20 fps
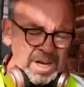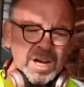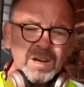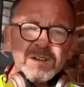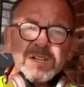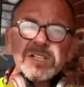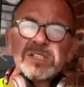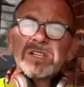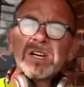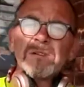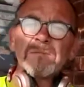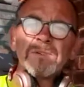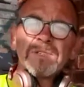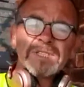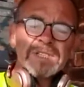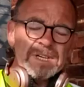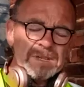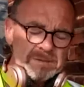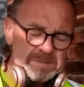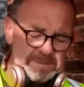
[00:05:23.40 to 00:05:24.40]
Only time will
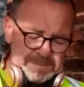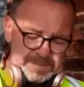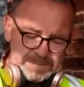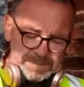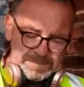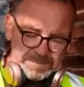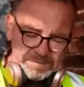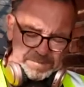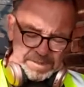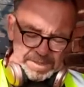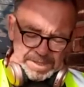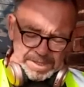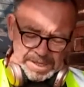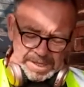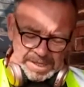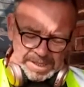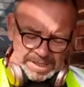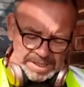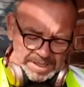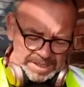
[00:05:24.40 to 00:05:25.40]
tell. Right,
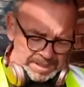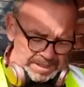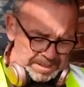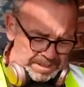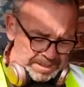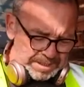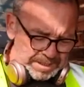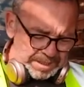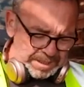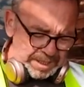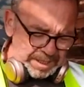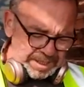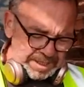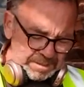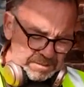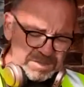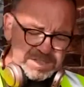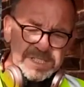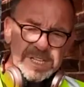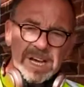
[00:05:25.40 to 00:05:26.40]
I'll get
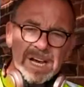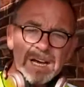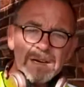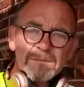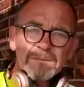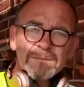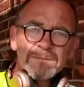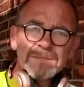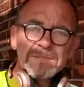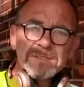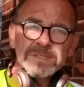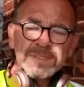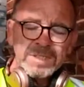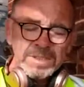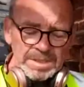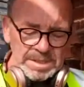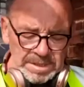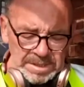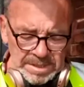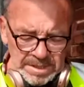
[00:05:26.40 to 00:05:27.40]
it all set up and
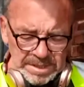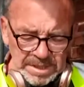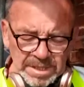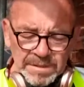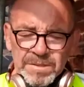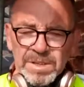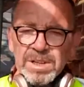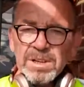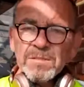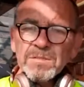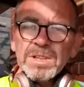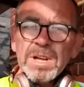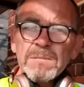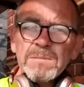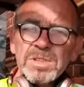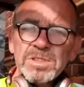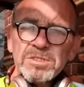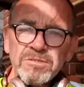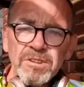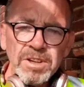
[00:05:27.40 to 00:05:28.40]
give you a little
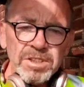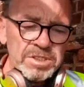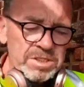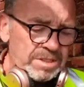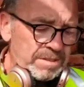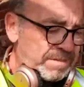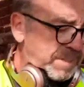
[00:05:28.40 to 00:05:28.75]
demonstration